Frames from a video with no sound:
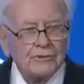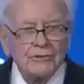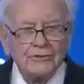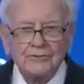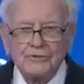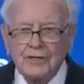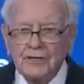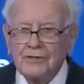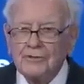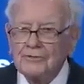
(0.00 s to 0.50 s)
the
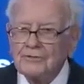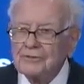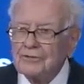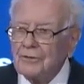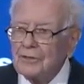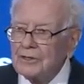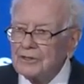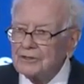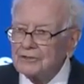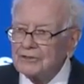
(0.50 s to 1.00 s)
sales
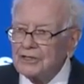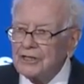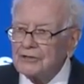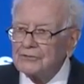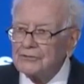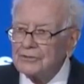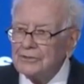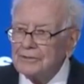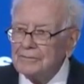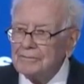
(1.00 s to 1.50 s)

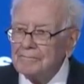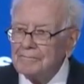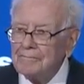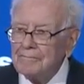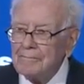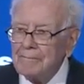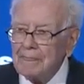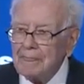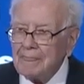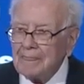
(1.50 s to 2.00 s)
organization,
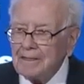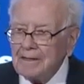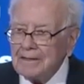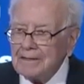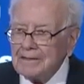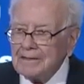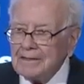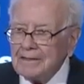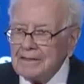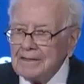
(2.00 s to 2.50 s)

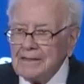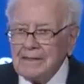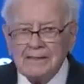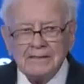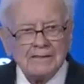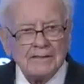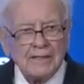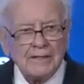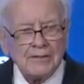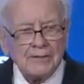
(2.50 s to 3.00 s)
he
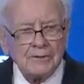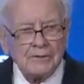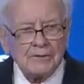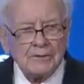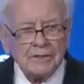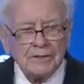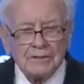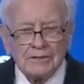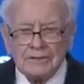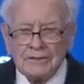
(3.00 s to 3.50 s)
said to
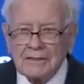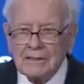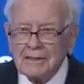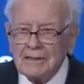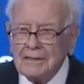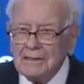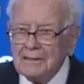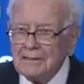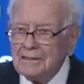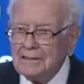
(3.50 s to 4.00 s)
his
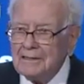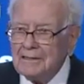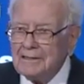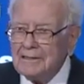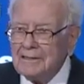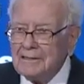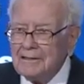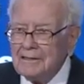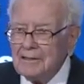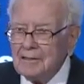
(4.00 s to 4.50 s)

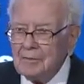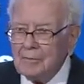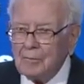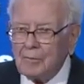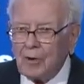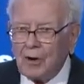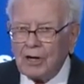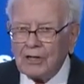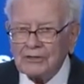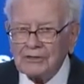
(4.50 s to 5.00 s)

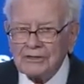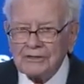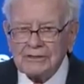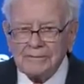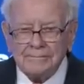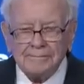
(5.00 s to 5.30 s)
boss,